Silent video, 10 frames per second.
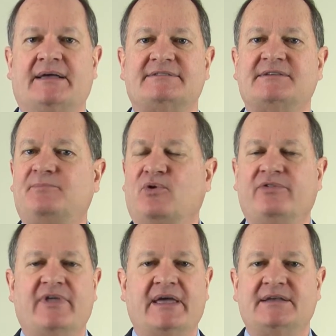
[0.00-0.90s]
Simple
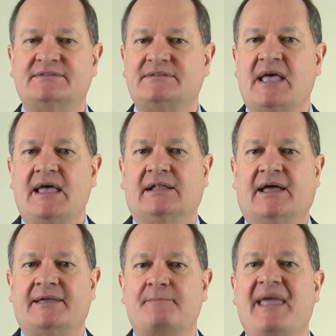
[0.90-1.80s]
things
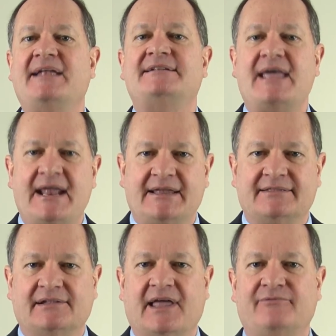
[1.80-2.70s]
like
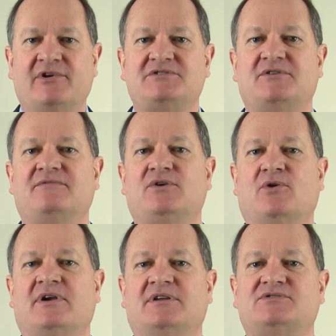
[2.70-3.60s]
maintaining the leverage of the
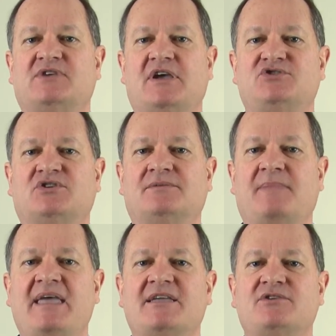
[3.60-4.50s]
organization,
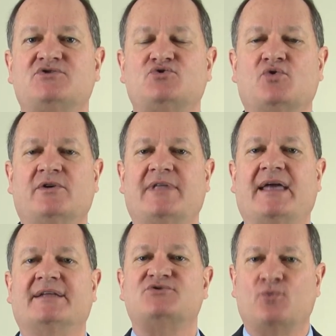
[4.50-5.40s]
making sure that
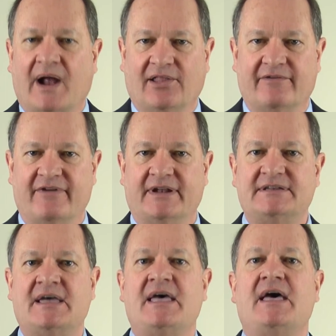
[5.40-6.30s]
it's
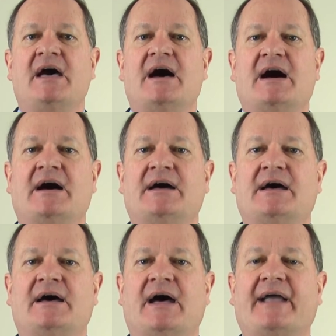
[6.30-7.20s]
relevant,
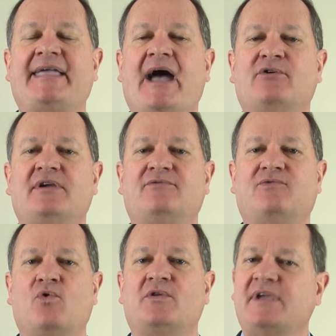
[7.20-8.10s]
accounting
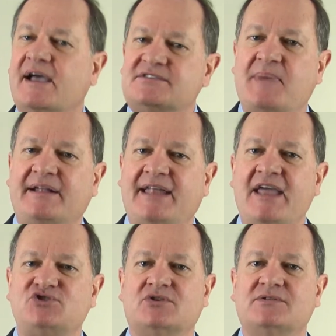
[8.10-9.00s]
for the
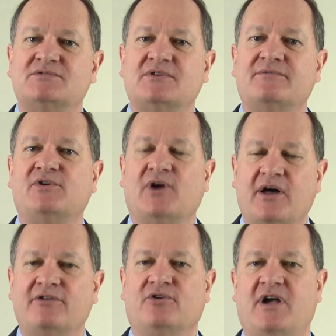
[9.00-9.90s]
expectations of your
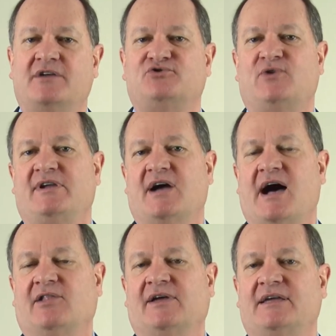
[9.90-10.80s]
other country
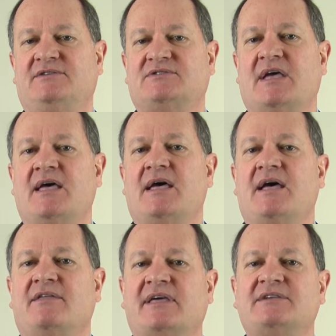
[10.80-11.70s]
colleagues,
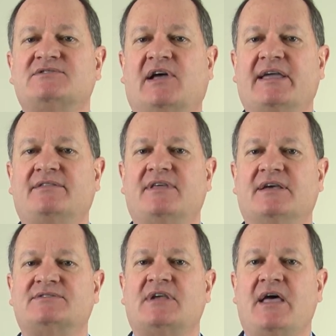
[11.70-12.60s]
things like
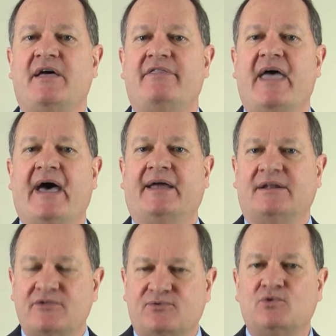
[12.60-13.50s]
this
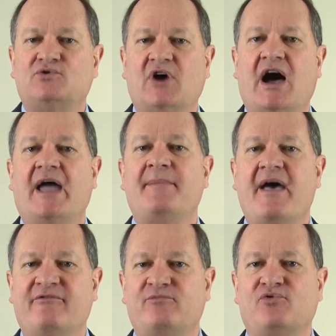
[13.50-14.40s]
that through time
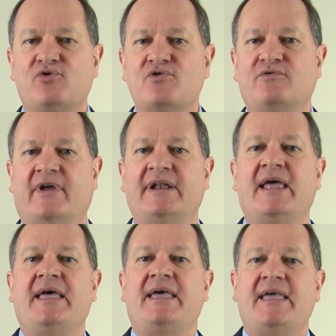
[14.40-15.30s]
have
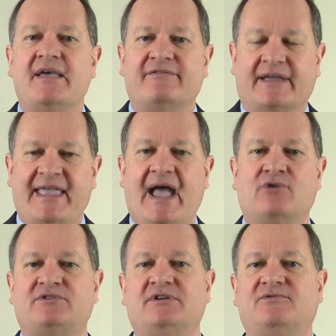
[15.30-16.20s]
proven, if
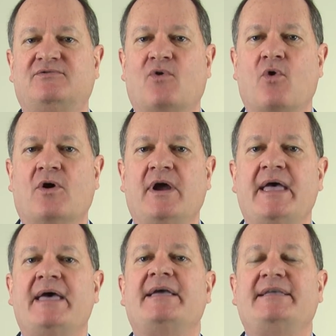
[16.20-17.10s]
accounted for,
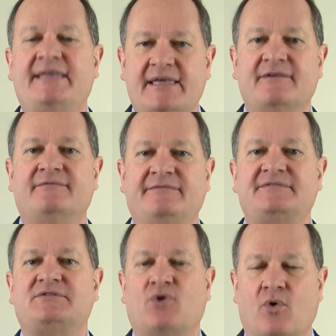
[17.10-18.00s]

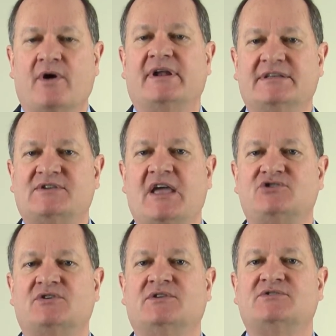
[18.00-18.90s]
gives
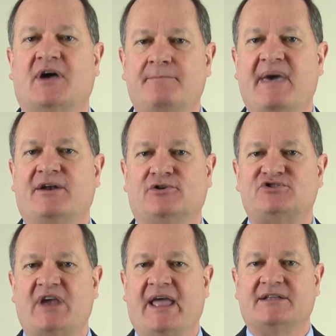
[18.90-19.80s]
organizations a better
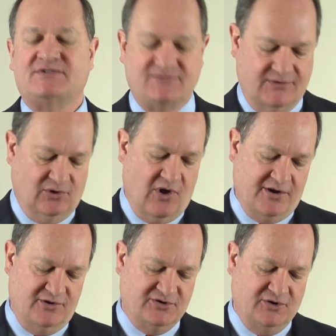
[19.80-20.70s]
chance for
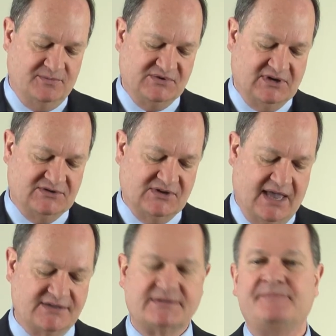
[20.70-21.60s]
longer term
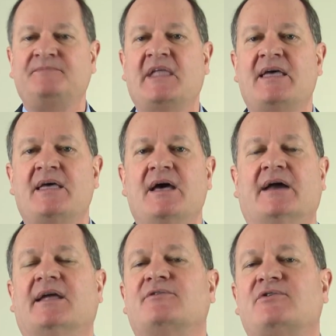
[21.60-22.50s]
success.
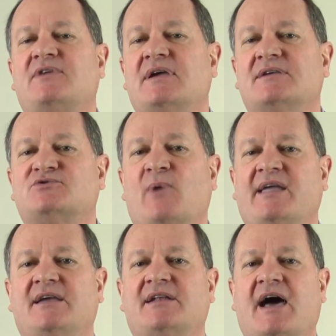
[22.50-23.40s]
Another thing is
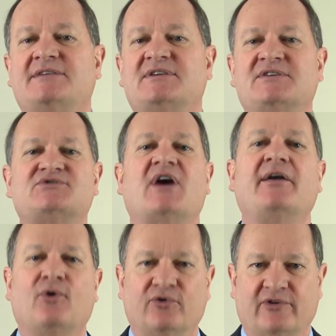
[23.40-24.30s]
recognizing
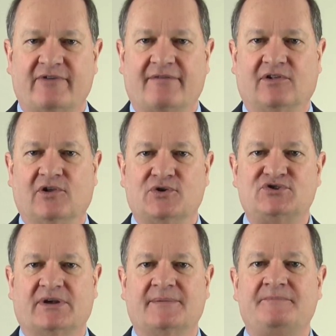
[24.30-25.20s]
cycles of
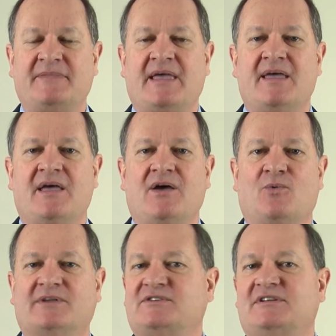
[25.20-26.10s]
evolution.
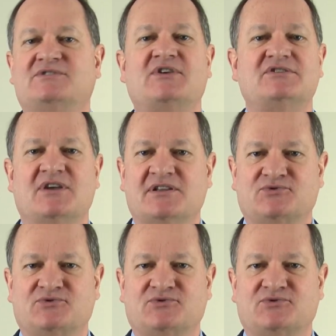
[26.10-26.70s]
Once a decision